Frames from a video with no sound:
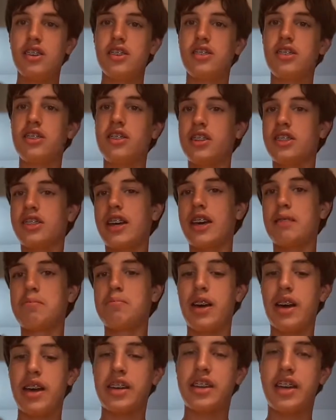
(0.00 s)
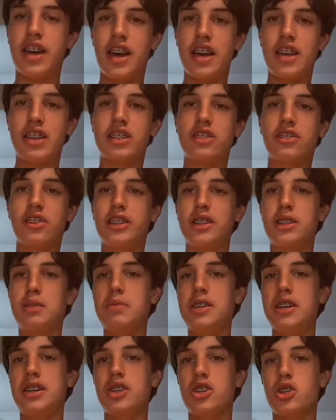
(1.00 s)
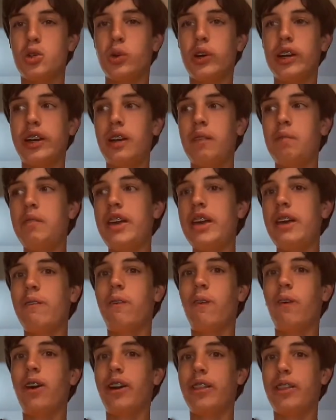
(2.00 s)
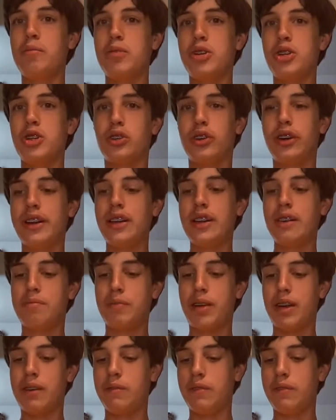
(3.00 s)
So it looks like my cat is going to be joining me for the majority of my